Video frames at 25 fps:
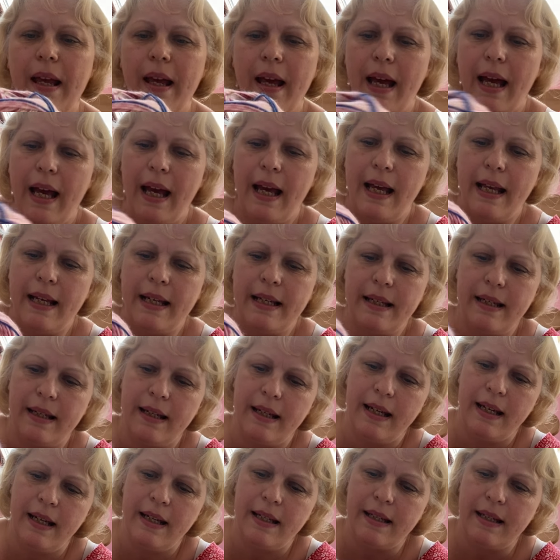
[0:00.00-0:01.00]
and
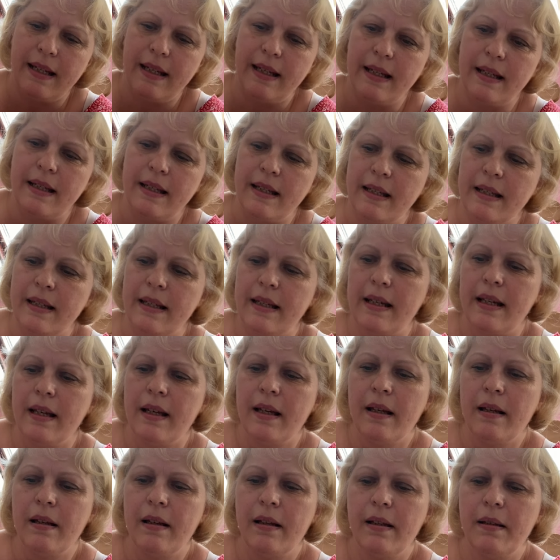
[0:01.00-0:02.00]
it is
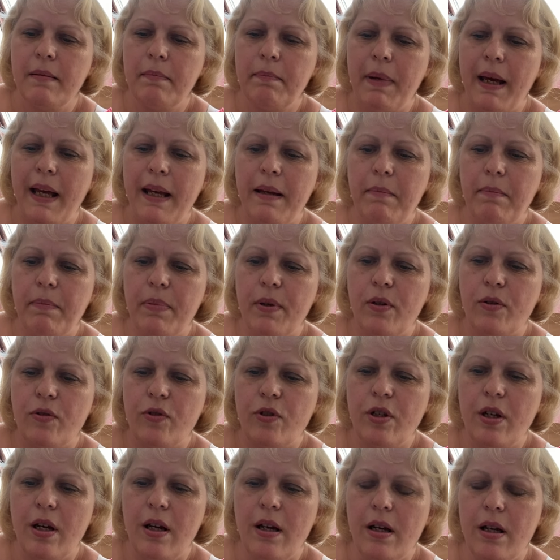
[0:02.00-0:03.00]
paint
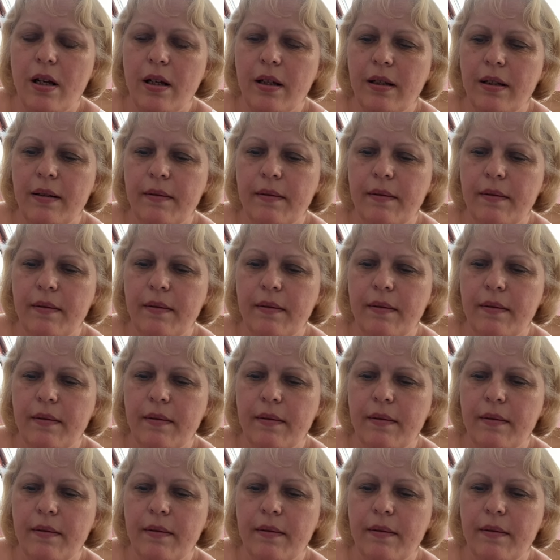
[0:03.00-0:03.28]
box yarn,